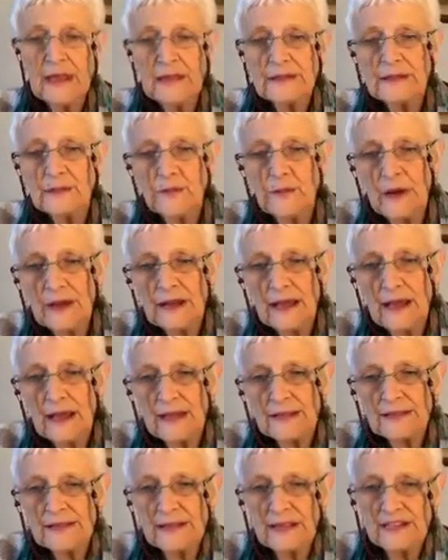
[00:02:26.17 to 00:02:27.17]
So what
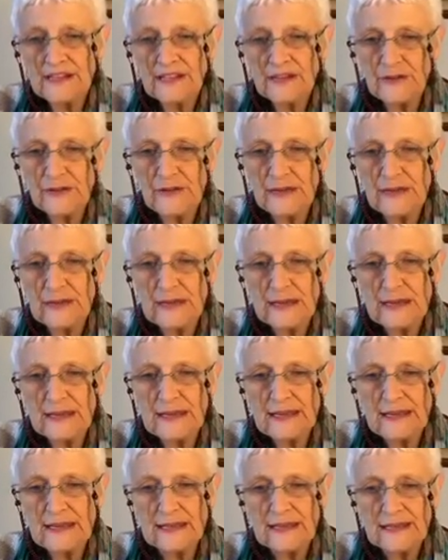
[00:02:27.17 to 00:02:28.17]
I'd say to you
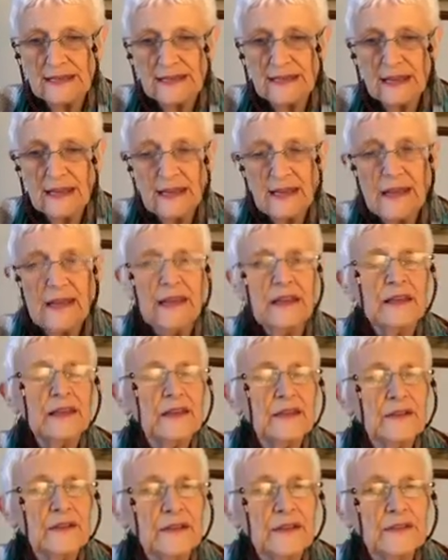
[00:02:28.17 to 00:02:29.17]
is,
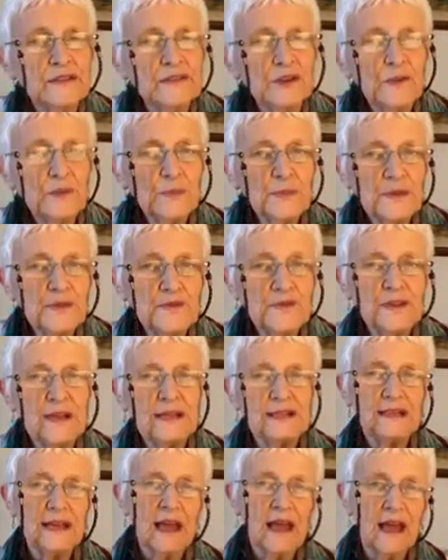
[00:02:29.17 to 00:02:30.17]
don't be
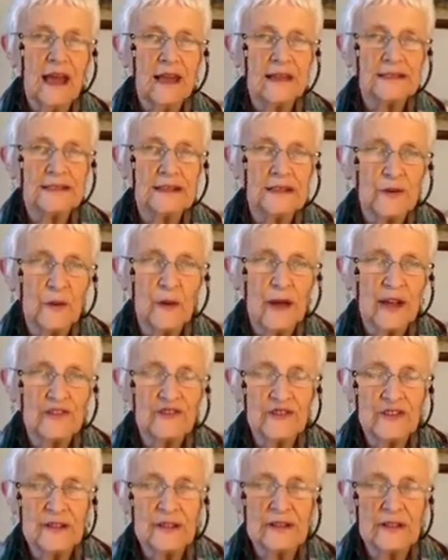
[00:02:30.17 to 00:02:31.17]
afraid to ask a
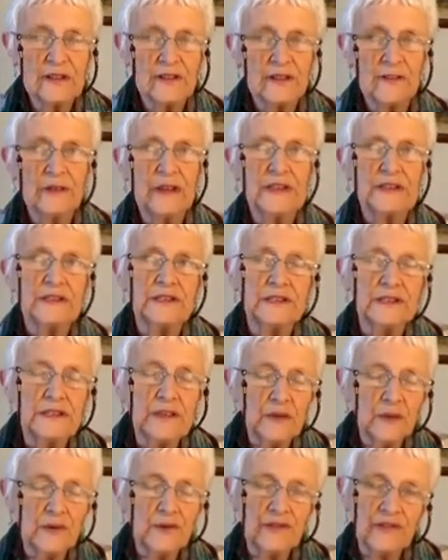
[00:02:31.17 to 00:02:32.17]
question. There is
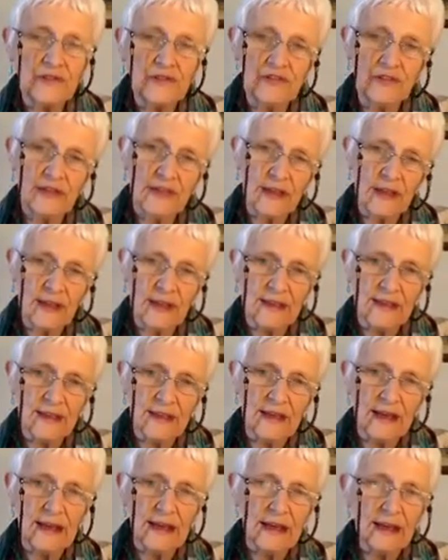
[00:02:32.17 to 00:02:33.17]
no such
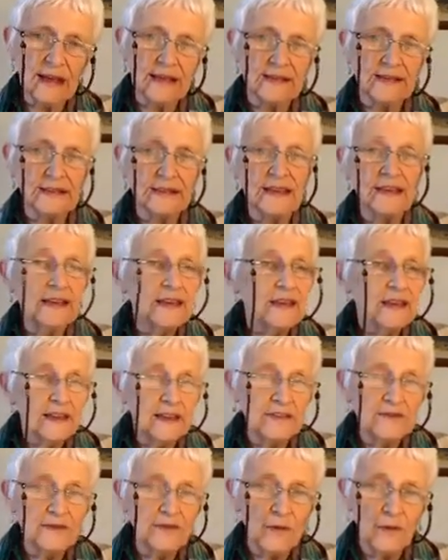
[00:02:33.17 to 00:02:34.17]
thing as
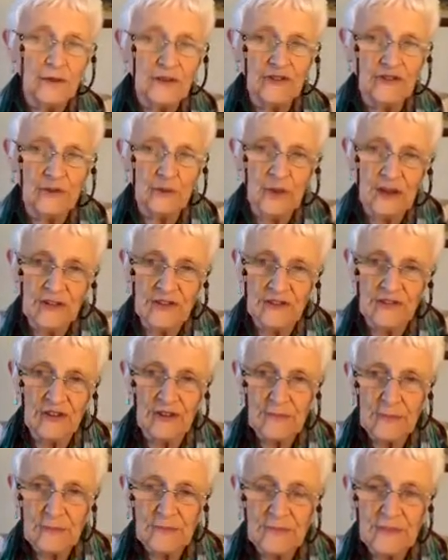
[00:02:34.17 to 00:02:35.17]
a foolish
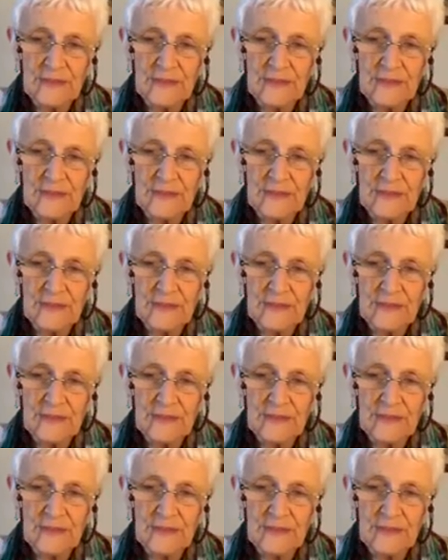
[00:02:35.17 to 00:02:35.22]
question.